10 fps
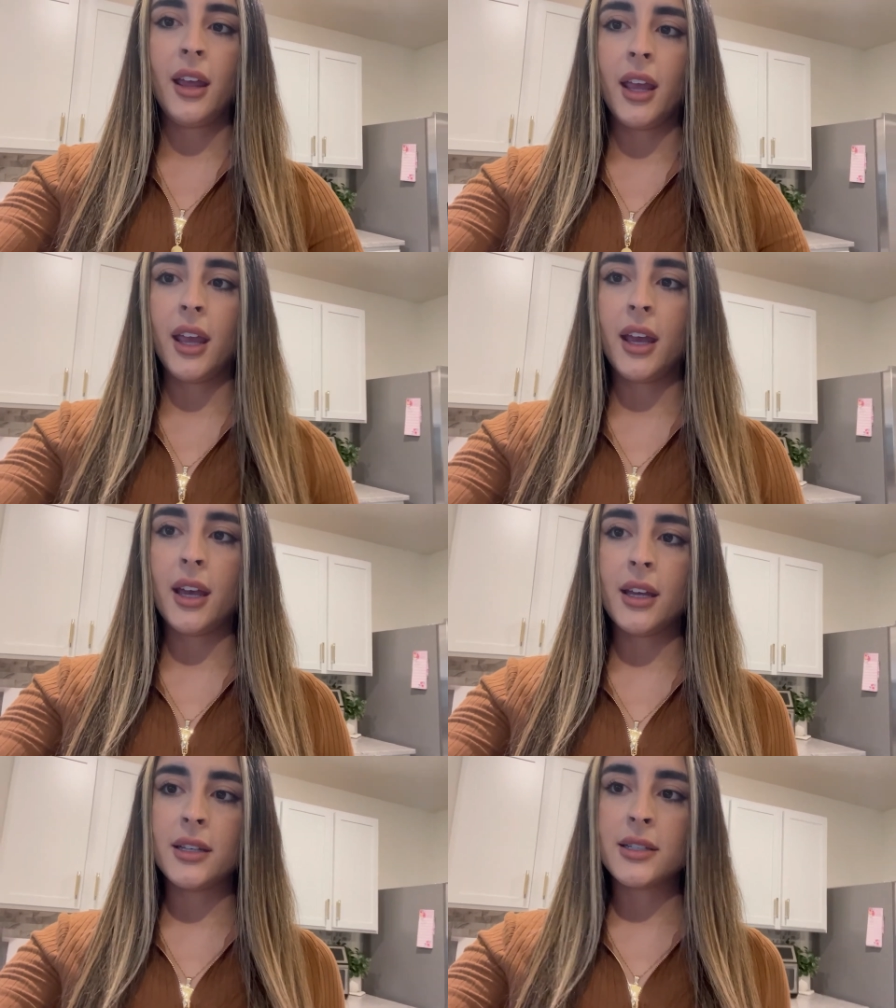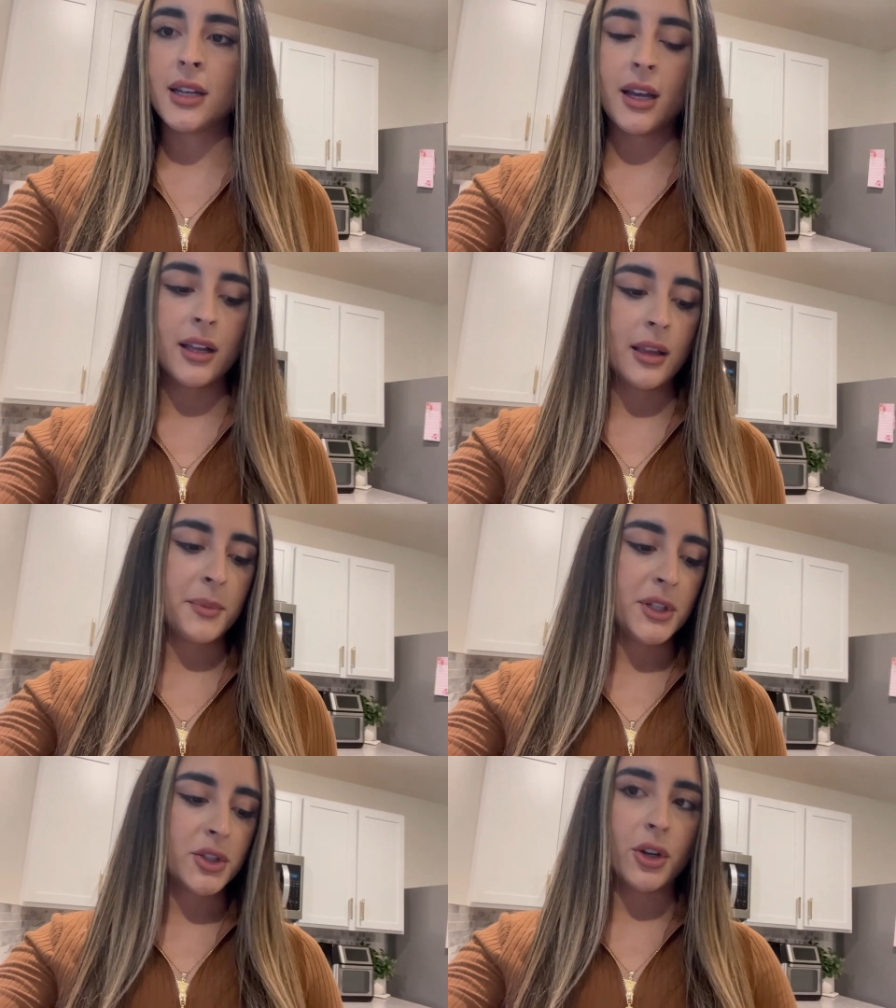And let
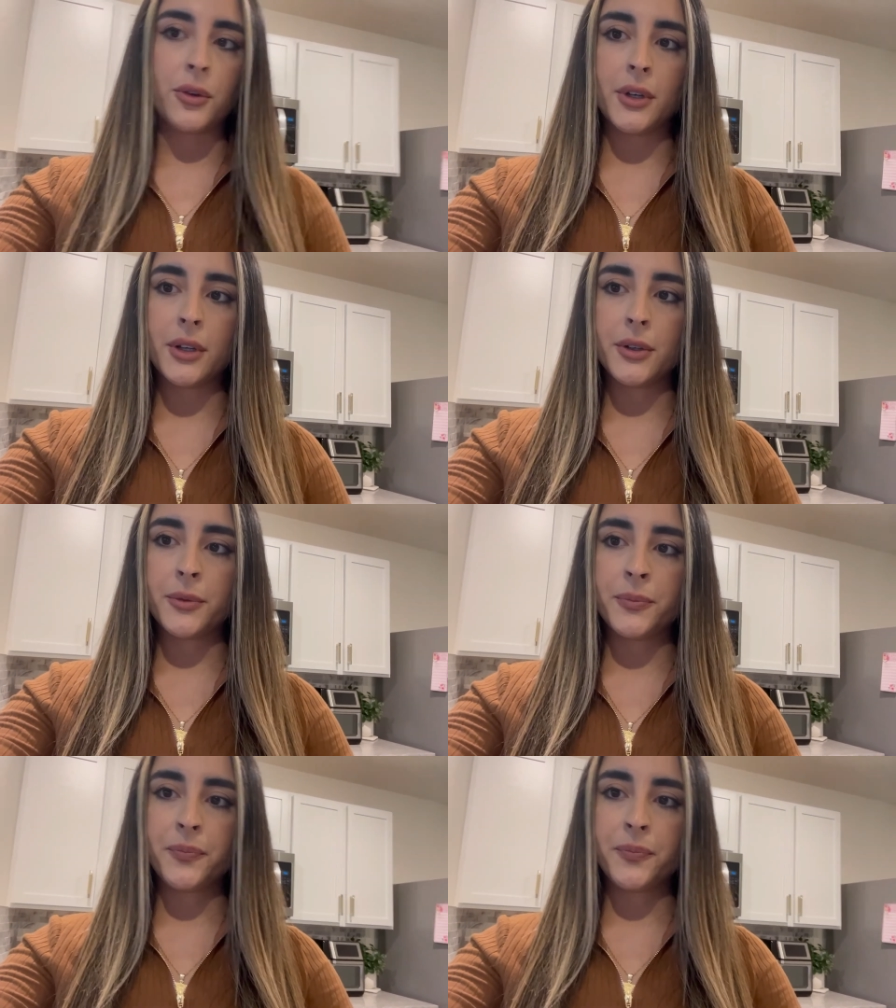me show you.